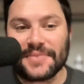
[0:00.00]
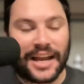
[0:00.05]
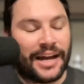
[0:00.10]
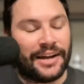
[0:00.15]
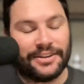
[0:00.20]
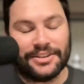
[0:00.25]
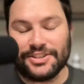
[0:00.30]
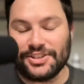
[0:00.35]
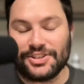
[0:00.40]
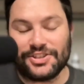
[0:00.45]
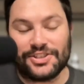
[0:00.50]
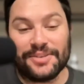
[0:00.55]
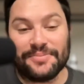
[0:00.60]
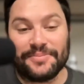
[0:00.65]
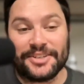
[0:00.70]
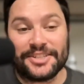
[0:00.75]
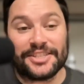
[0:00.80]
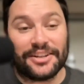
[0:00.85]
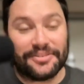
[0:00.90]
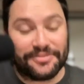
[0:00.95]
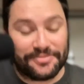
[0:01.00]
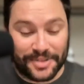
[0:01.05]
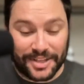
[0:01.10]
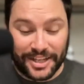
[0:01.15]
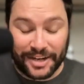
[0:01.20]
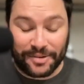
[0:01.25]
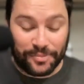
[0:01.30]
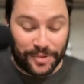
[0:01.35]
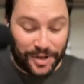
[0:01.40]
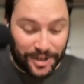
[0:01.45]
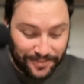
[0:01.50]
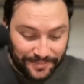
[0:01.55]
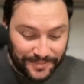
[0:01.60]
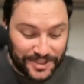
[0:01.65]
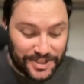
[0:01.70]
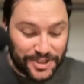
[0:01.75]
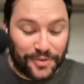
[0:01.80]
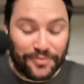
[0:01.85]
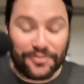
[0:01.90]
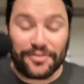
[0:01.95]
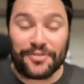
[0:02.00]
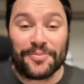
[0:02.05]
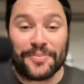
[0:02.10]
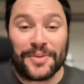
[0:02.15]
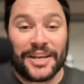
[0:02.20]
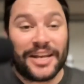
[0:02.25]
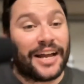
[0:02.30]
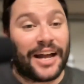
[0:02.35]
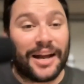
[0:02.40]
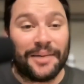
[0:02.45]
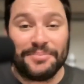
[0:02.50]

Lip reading: I would have just shit myself and be like, well, it's over for me.